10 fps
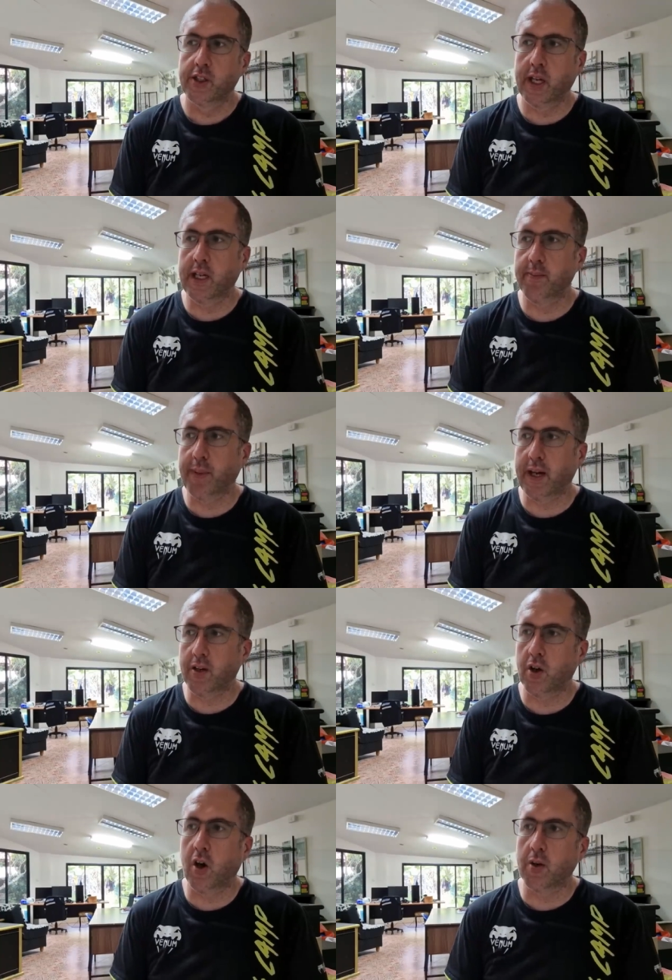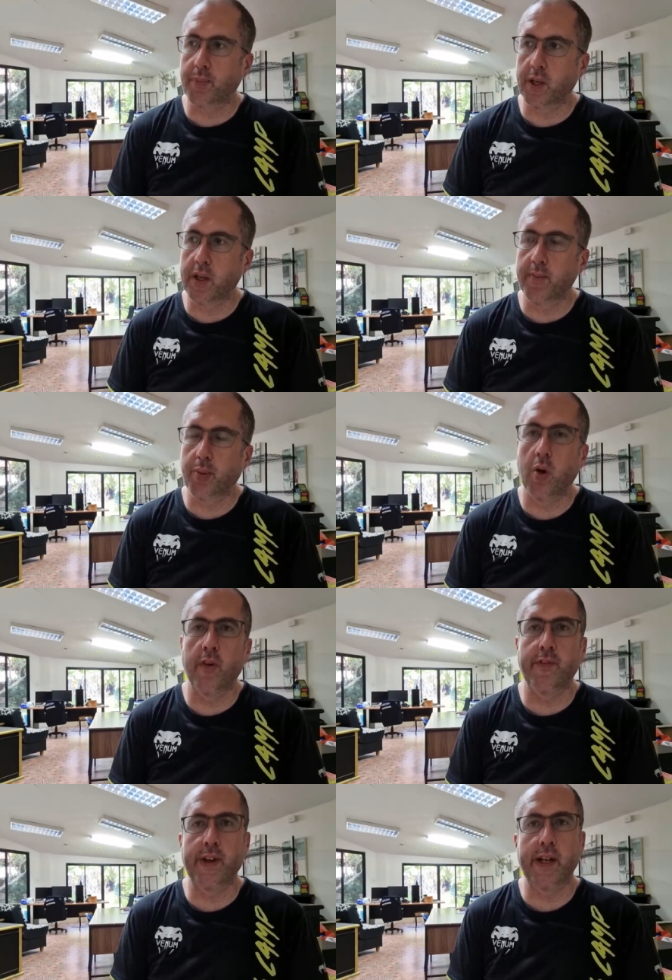Check in Bangkok, but the
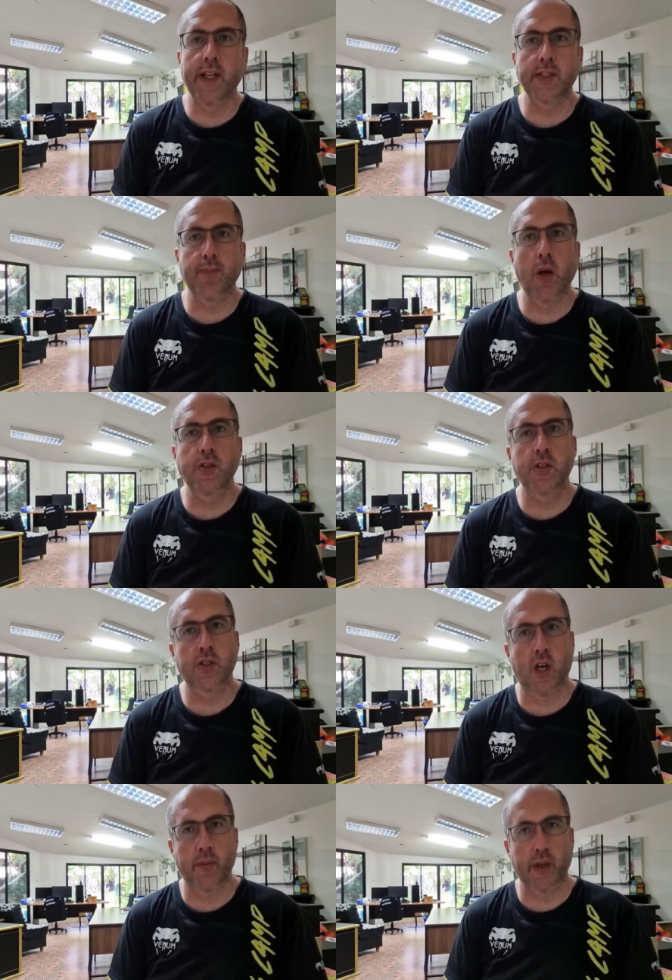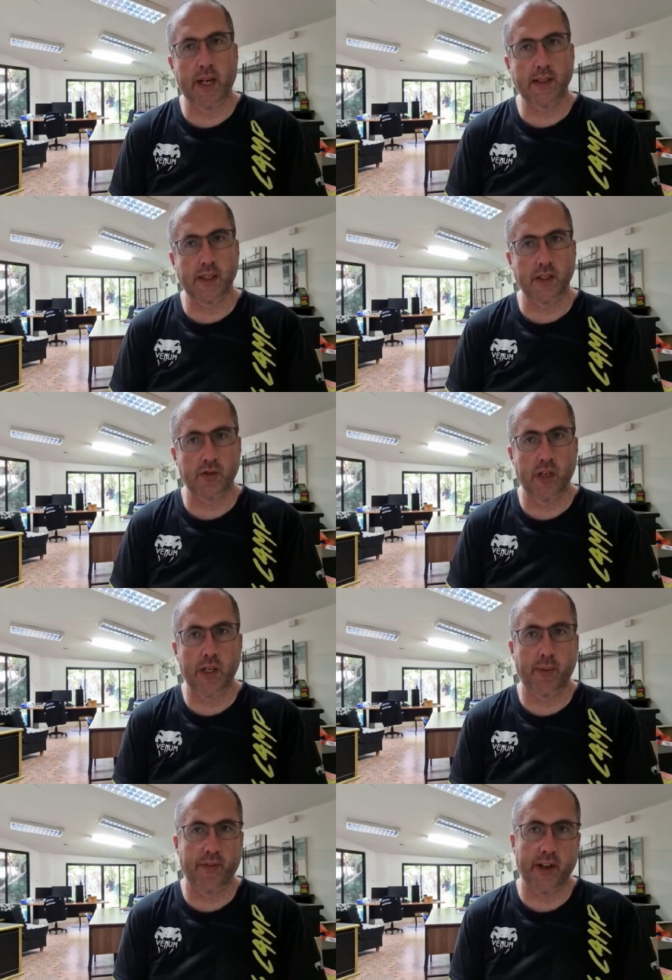important thing is, most of the time, unless it's
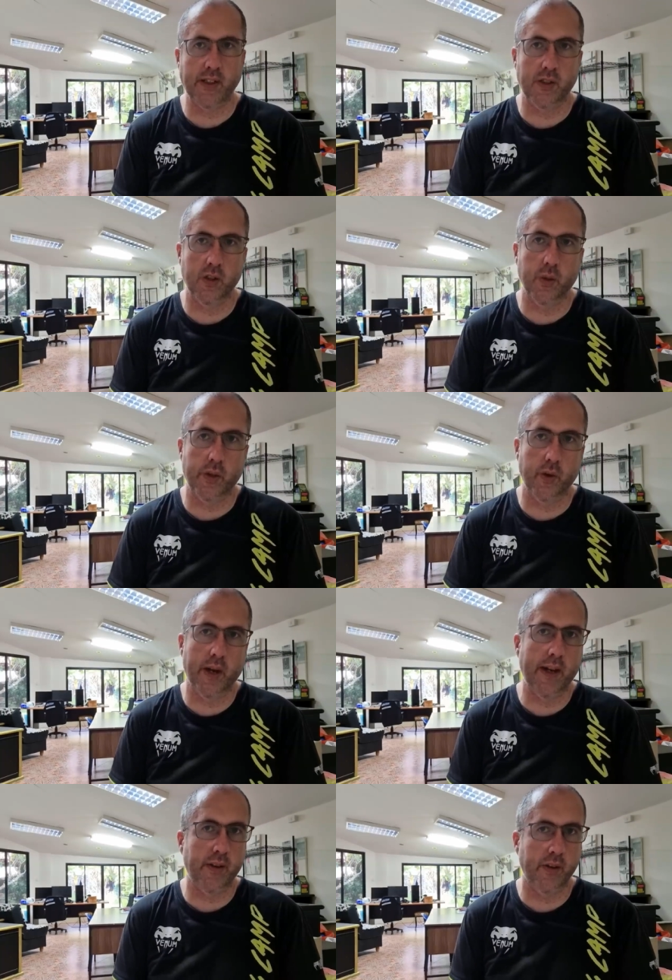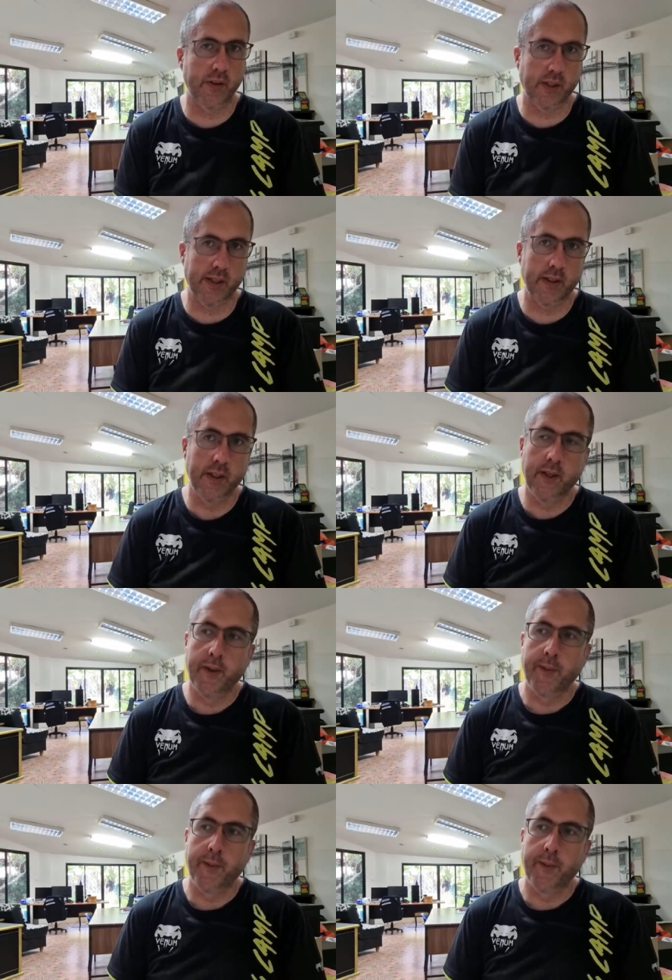really professional and you're headhunted,